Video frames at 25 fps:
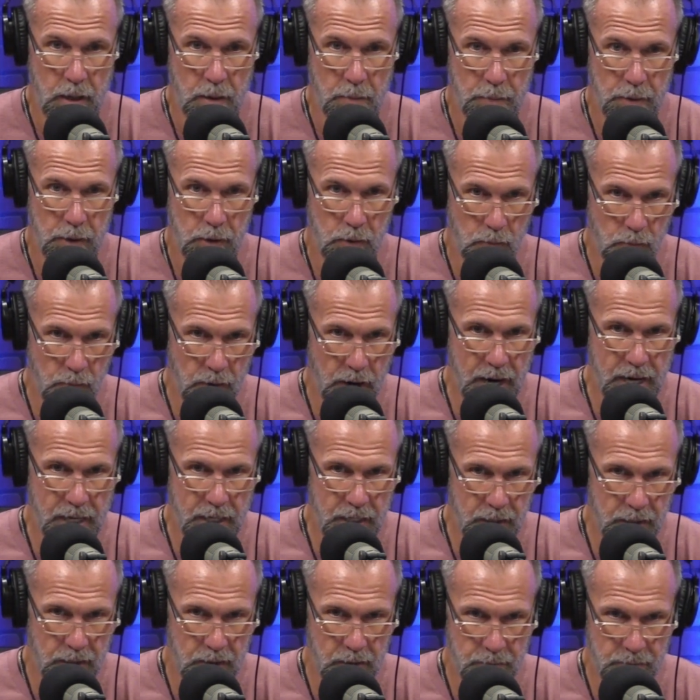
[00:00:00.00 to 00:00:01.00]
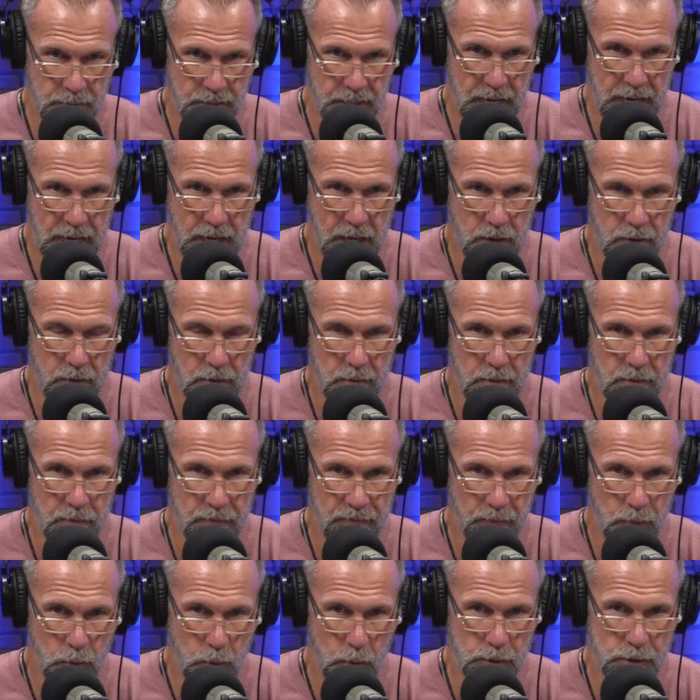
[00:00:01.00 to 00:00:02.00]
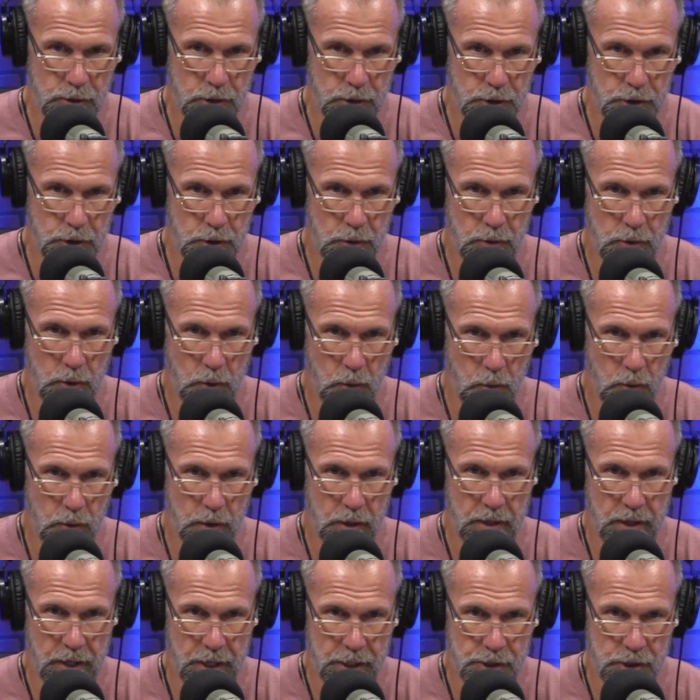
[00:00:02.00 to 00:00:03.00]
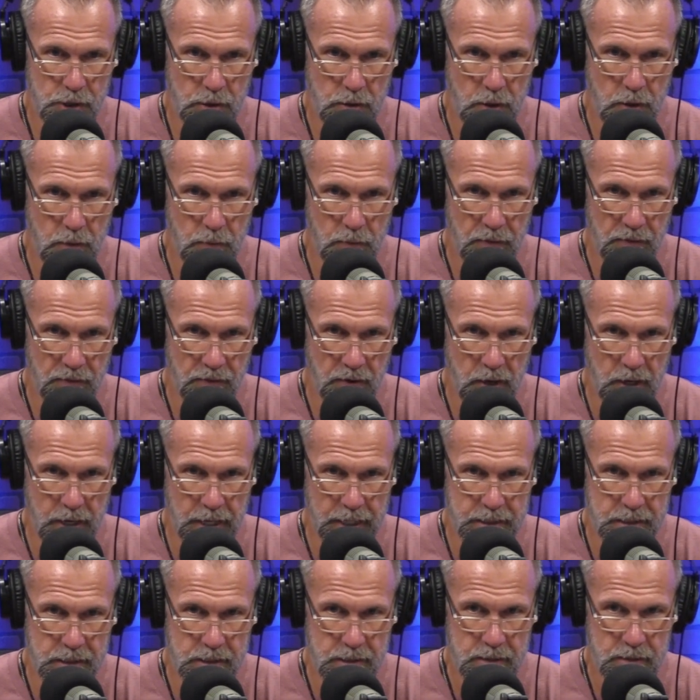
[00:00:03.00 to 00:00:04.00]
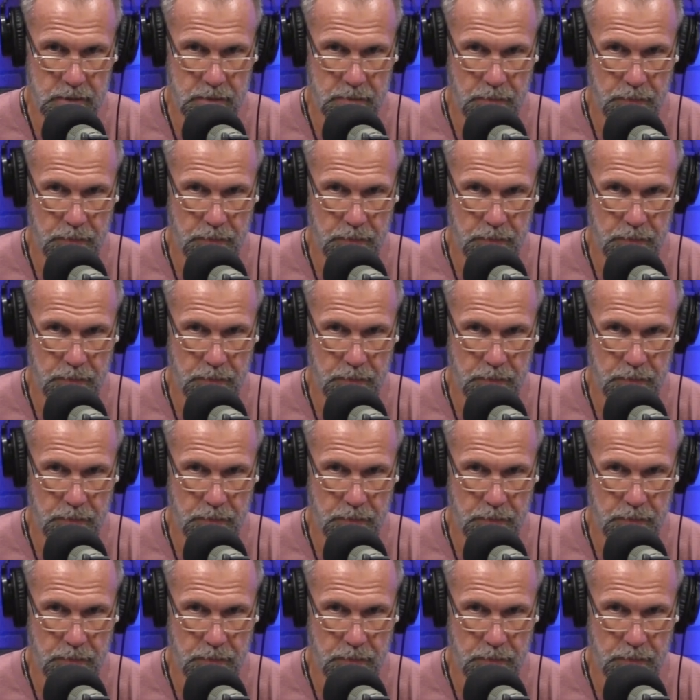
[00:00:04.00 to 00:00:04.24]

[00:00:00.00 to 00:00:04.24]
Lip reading: But writing them down forces you to organize your own thoughts.